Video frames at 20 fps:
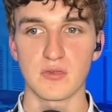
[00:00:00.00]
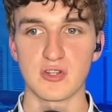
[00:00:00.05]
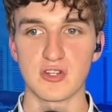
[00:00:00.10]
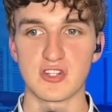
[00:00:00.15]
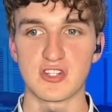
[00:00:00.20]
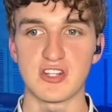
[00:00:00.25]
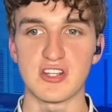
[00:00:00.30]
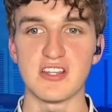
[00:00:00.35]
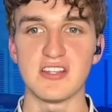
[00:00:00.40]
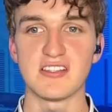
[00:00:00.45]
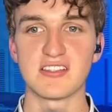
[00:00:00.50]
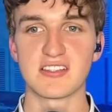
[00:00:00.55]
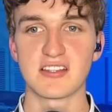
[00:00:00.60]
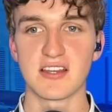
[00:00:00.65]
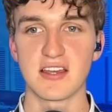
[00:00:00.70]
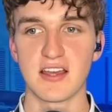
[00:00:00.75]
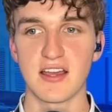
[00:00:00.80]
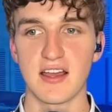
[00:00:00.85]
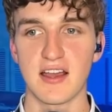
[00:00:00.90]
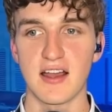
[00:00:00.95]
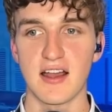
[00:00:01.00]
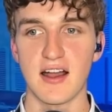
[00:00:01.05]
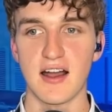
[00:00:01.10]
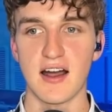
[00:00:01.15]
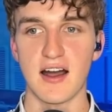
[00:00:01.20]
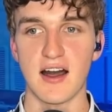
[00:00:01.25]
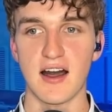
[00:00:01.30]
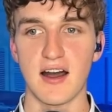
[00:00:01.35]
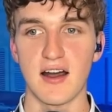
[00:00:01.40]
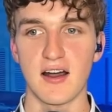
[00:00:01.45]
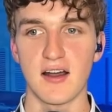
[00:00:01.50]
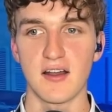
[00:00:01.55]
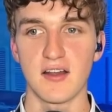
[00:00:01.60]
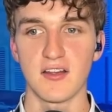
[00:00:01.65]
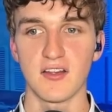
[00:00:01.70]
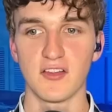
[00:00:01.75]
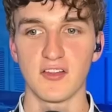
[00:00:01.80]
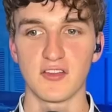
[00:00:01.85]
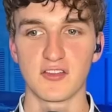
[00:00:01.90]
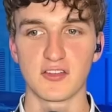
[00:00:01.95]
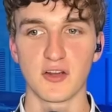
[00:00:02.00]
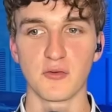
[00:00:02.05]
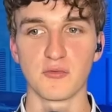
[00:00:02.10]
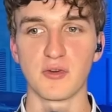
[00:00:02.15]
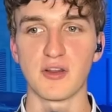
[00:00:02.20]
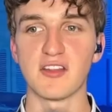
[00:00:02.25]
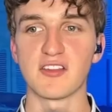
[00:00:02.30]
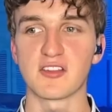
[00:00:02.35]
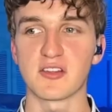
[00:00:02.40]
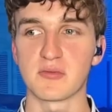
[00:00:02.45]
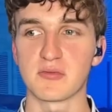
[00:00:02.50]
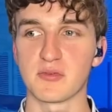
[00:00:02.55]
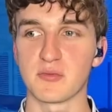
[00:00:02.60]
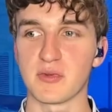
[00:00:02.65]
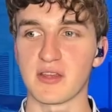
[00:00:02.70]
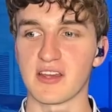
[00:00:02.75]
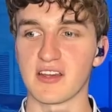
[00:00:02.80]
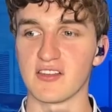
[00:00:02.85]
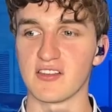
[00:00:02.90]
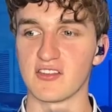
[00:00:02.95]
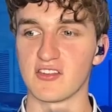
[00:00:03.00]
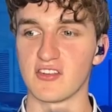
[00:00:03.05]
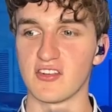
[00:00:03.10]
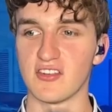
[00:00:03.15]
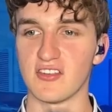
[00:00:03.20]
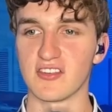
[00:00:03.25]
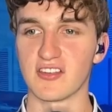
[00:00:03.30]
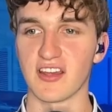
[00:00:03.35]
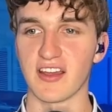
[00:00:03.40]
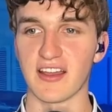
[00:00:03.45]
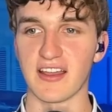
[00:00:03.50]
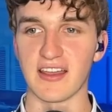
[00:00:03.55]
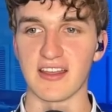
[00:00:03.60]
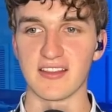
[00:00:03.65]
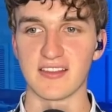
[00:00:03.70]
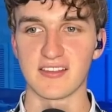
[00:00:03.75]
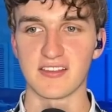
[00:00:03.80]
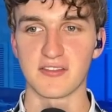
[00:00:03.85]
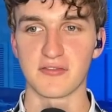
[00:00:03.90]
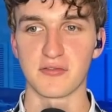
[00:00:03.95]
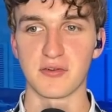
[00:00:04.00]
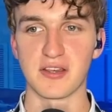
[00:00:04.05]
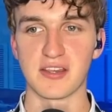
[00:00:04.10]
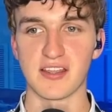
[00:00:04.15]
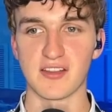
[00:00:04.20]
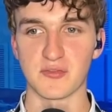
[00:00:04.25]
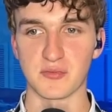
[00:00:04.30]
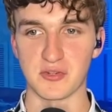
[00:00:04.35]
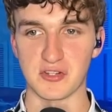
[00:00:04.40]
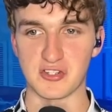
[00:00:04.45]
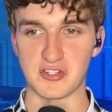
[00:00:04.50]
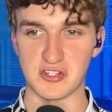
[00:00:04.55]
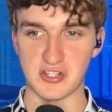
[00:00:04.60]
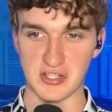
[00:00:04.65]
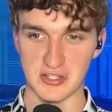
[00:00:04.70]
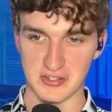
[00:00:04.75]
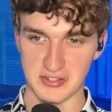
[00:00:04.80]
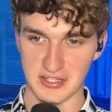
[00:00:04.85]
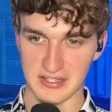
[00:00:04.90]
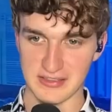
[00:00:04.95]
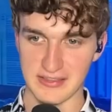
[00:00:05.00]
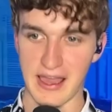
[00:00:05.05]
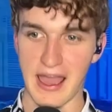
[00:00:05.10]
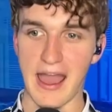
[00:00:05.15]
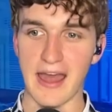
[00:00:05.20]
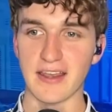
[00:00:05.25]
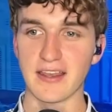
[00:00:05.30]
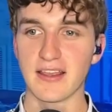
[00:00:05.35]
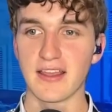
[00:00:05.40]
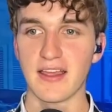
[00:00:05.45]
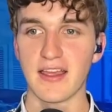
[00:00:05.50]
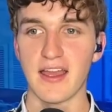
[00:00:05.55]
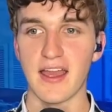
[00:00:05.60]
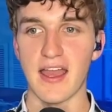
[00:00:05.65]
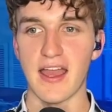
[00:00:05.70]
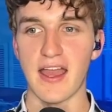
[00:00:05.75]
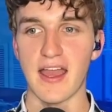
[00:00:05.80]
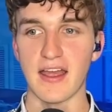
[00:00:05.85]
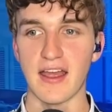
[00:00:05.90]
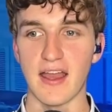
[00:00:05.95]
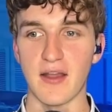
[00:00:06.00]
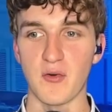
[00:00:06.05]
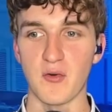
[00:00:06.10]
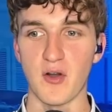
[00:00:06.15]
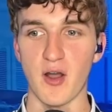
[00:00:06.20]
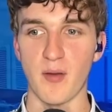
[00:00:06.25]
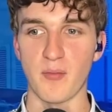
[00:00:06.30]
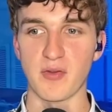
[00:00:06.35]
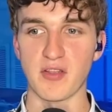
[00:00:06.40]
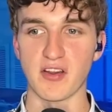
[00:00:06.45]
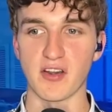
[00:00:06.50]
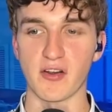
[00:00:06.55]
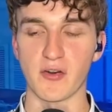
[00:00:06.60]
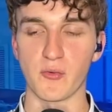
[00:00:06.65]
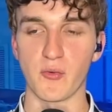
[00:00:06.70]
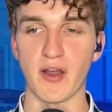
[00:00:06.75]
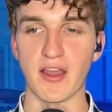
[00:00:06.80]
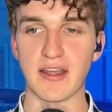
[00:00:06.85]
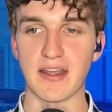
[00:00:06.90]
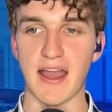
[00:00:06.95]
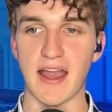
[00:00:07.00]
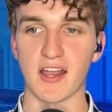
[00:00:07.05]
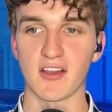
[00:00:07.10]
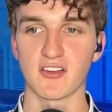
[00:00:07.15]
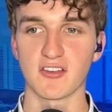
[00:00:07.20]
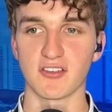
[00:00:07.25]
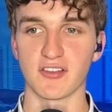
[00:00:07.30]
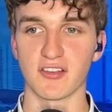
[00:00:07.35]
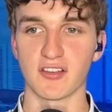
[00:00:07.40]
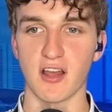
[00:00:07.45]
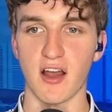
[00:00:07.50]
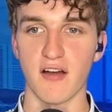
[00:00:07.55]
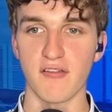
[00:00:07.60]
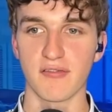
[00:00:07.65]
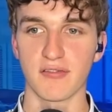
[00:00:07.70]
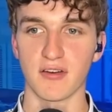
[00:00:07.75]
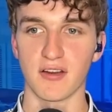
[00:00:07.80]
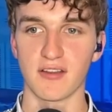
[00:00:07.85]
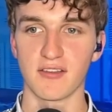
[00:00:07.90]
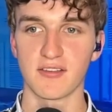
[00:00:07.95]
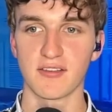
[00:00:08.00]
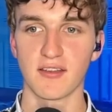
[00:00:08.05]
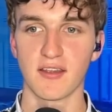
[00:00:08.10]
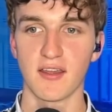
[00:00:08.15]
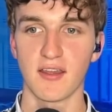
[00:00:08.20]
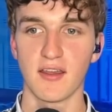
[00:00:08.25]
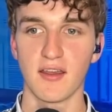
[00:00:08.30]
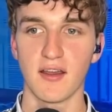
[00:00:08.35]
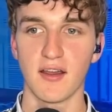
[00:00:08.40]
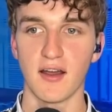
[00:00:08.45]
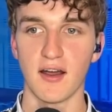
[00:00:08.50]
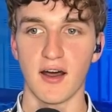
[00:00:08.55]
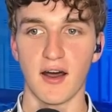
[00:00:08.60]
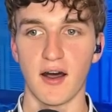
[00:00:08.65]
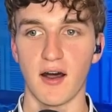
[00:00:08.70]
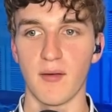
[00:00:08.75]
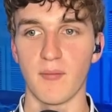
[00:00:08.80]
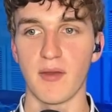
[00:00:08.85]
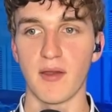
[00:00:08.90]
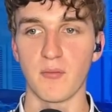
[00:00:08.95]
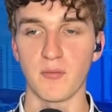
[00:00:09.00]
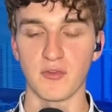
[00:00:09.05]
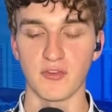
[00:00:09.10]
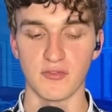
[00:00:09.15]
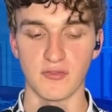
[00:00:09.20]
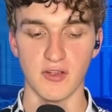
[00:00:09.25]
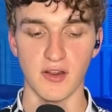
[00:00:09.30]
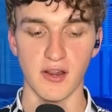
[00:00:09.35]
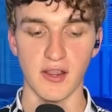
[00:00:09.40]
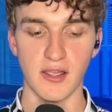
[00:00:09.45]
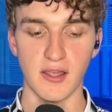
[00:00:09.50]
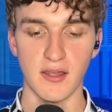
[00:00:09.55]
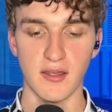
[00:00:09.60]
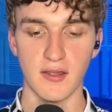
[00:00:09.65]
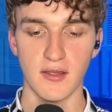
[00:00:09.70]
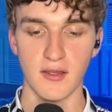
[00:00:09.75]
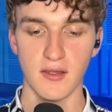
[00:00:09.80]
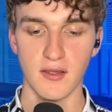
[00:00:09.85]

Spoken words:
she's so reasonable because she's against Fuentes when she did that, appeared at a white nationalist conference, and was very